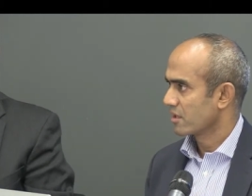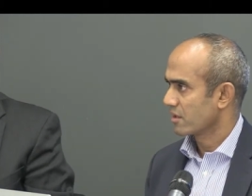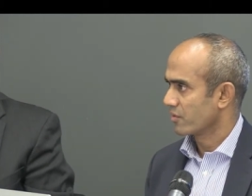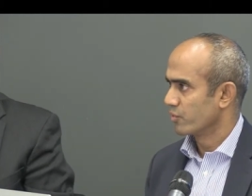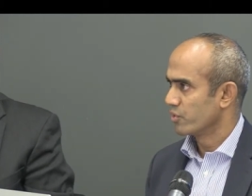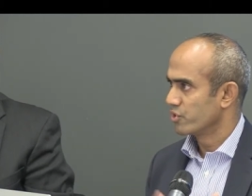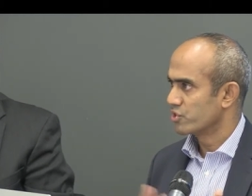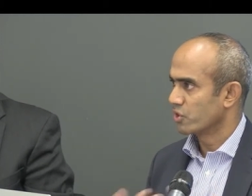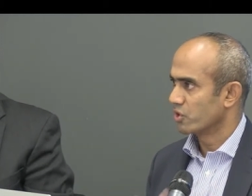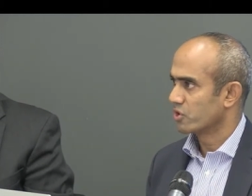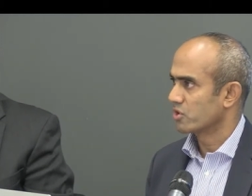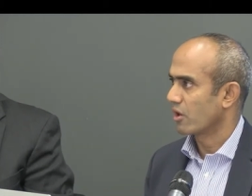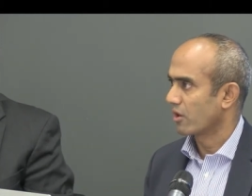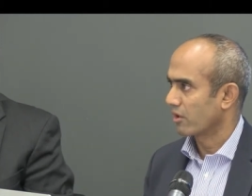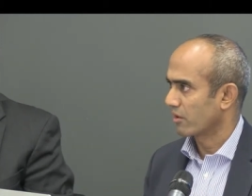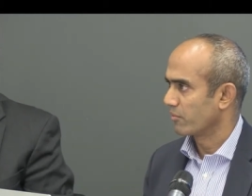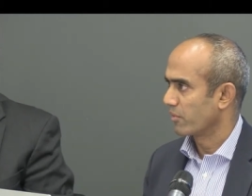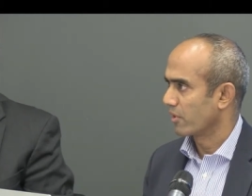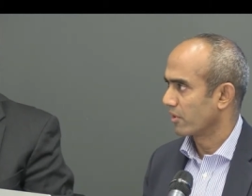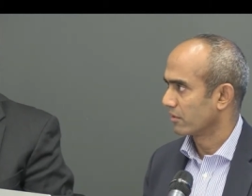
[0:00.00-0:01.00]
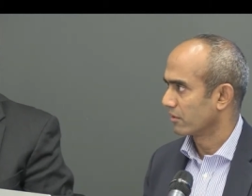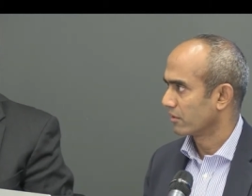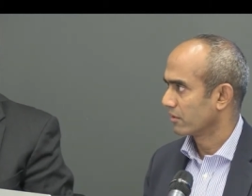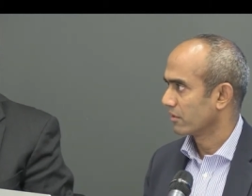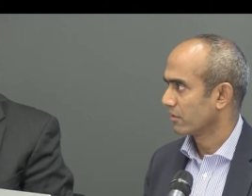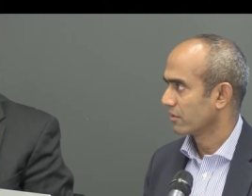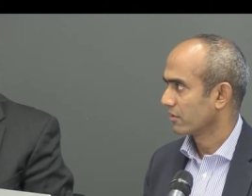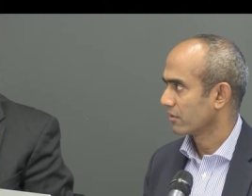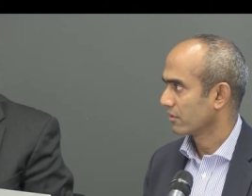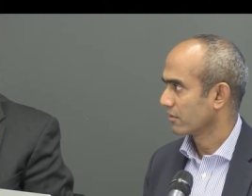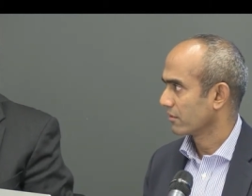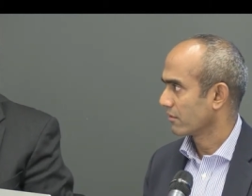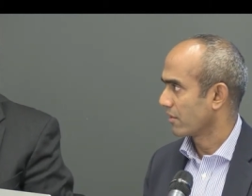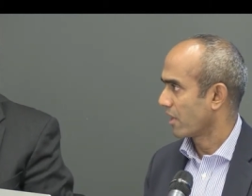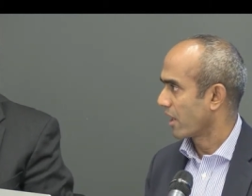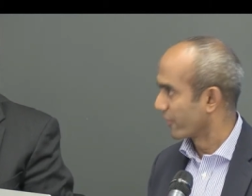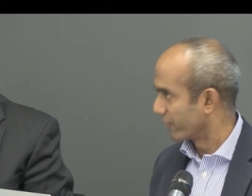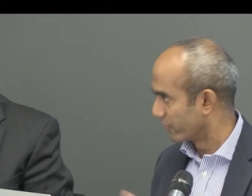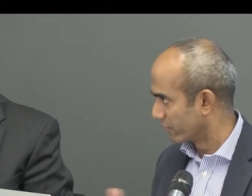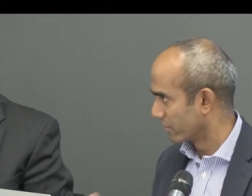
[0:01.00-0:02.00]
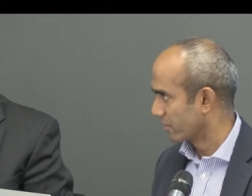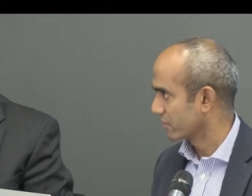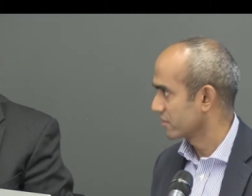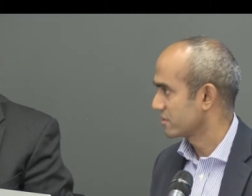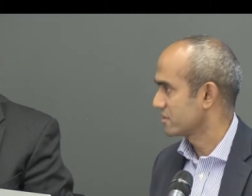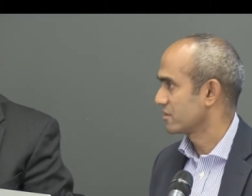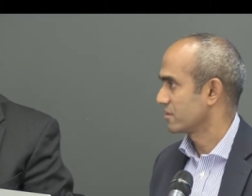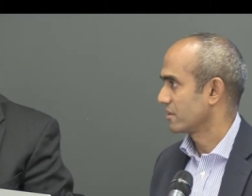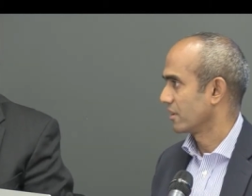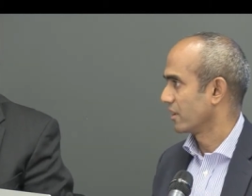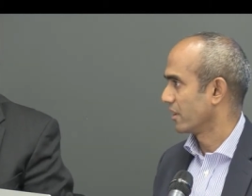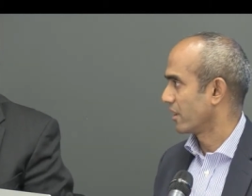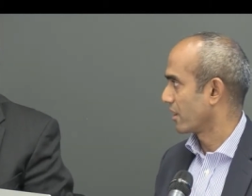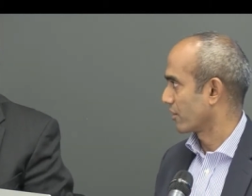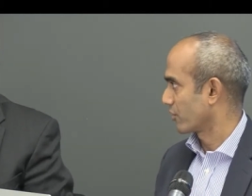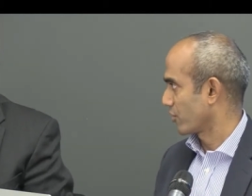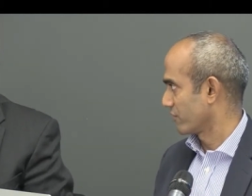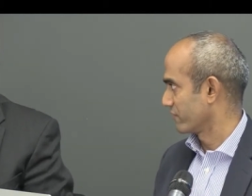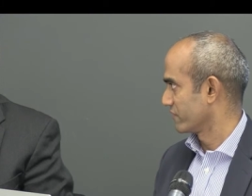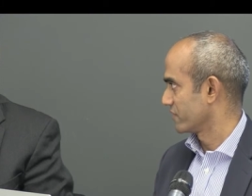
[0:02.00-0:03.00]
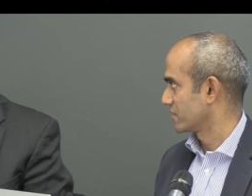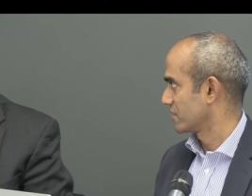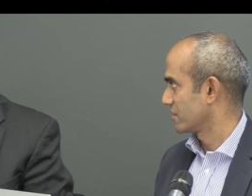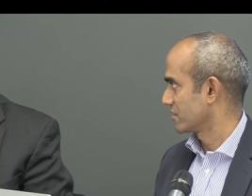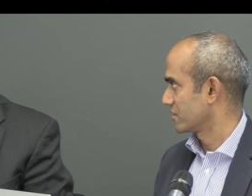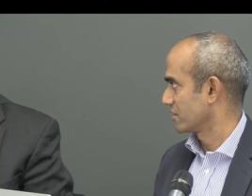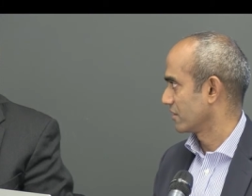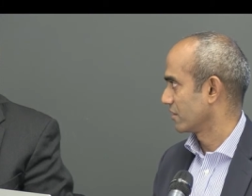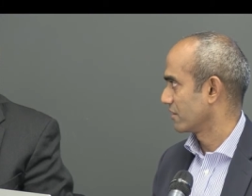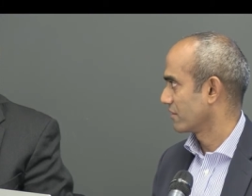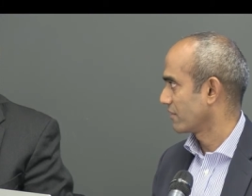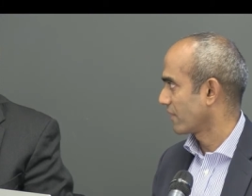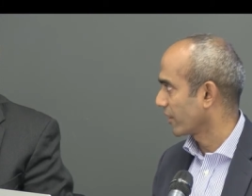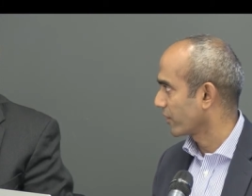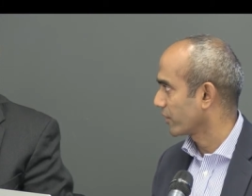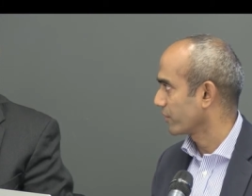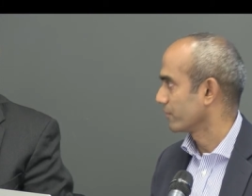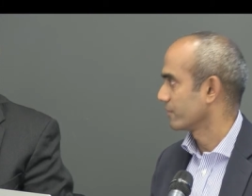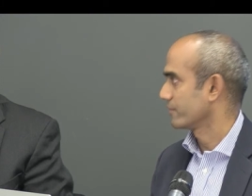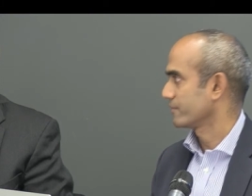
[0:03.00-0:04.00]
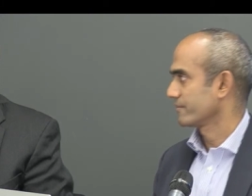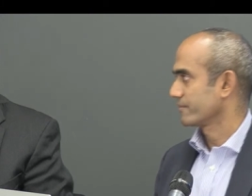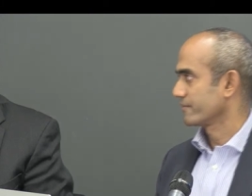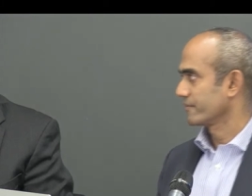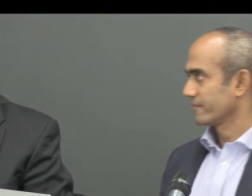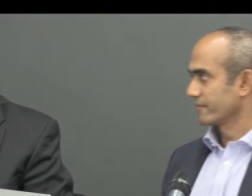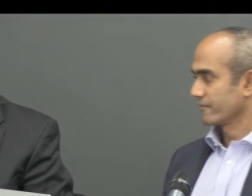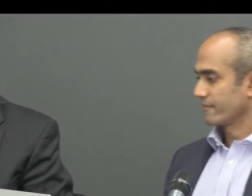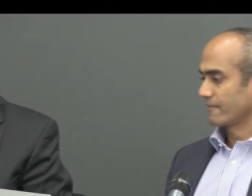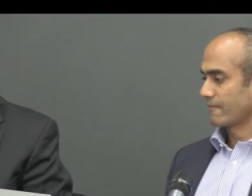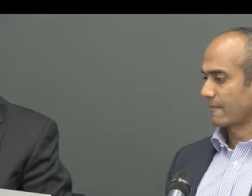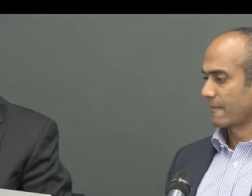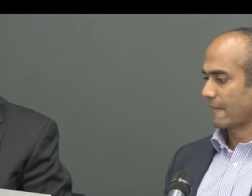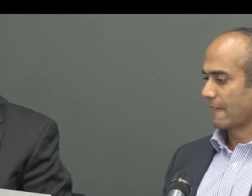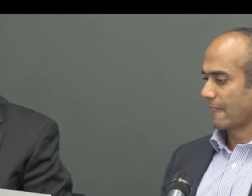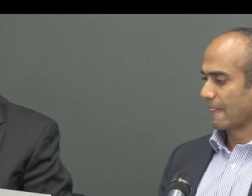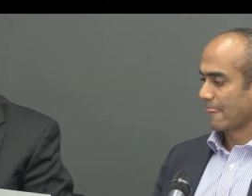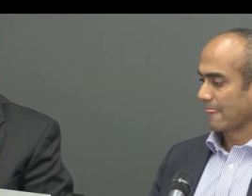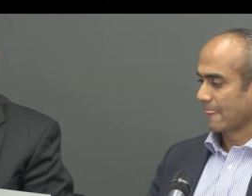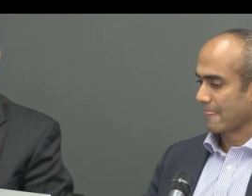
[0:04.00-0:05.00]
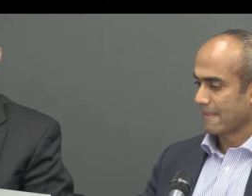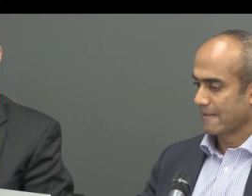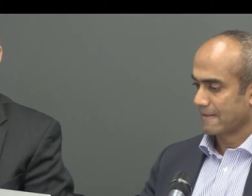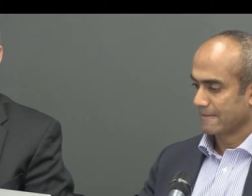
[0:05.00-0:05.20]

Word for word: We should talk about others in our conversation. Thank you.